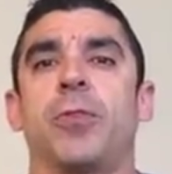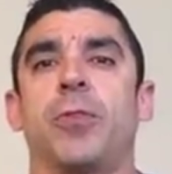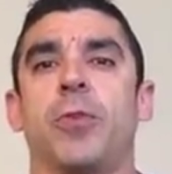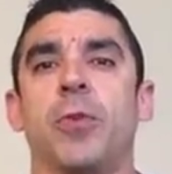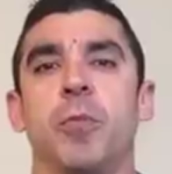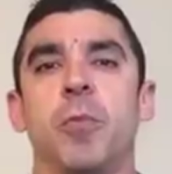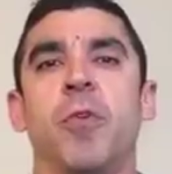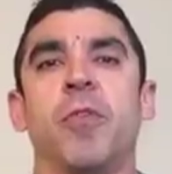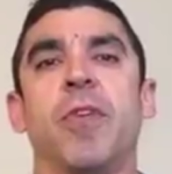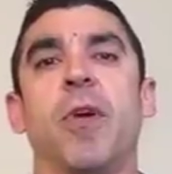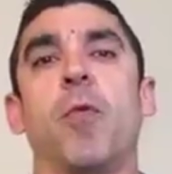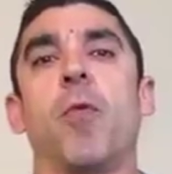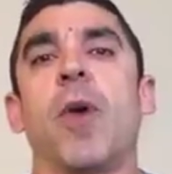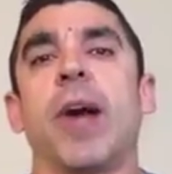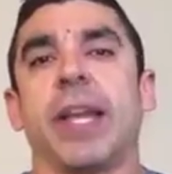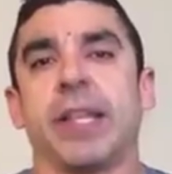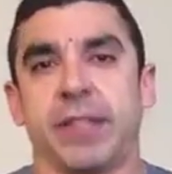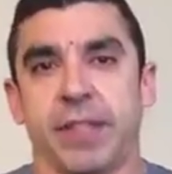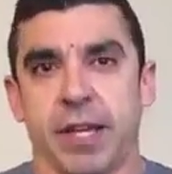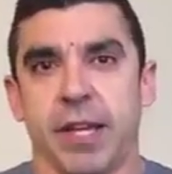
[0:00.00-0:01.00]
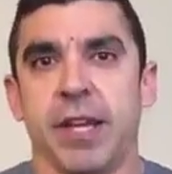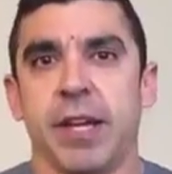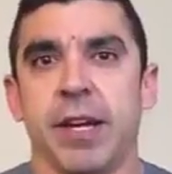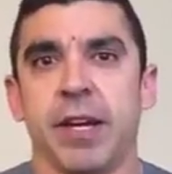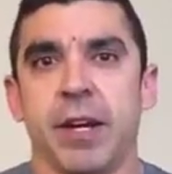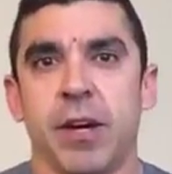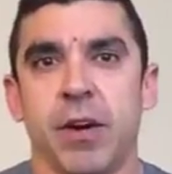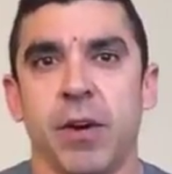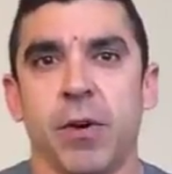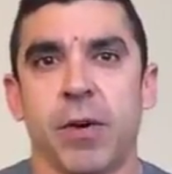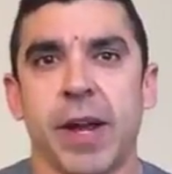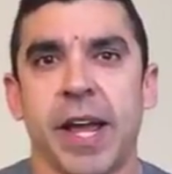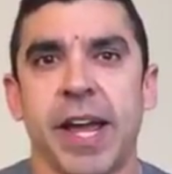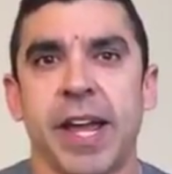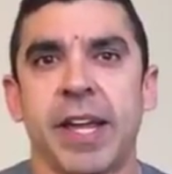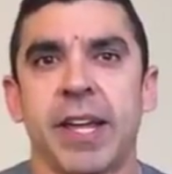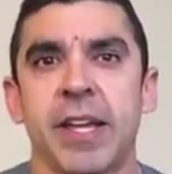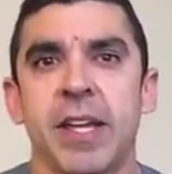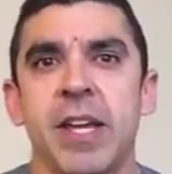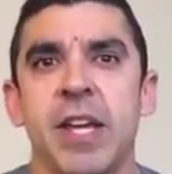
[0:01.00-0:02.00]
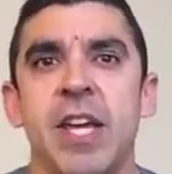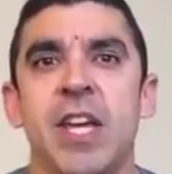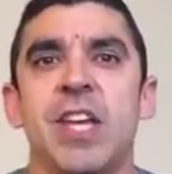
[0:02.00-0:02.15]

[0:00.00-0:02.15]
to move a weight, okay?